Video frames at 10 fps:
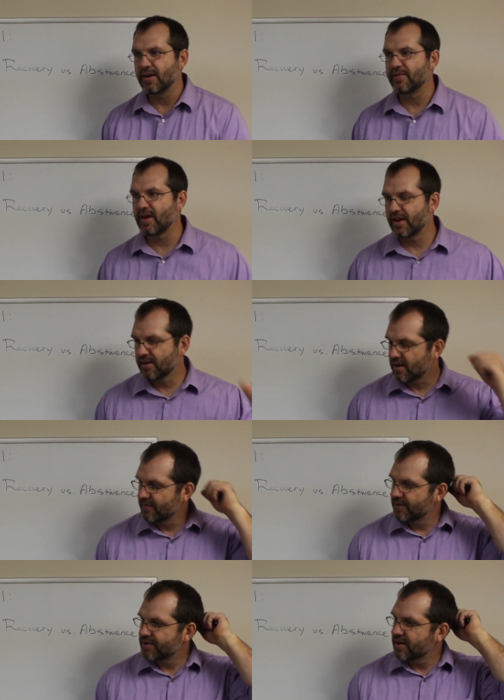have had
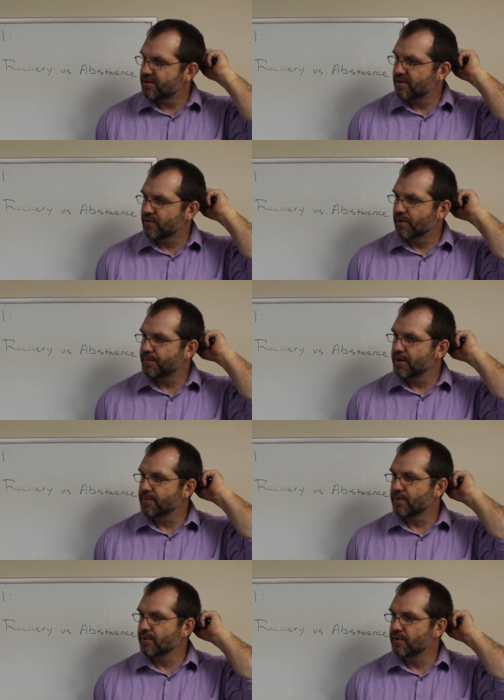conversations with
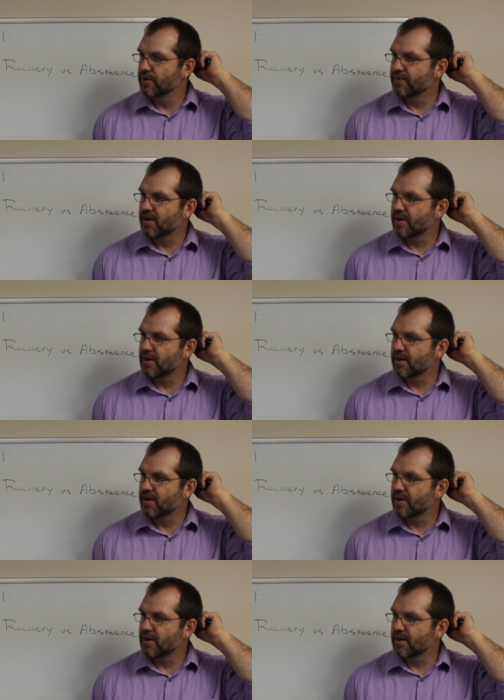people who have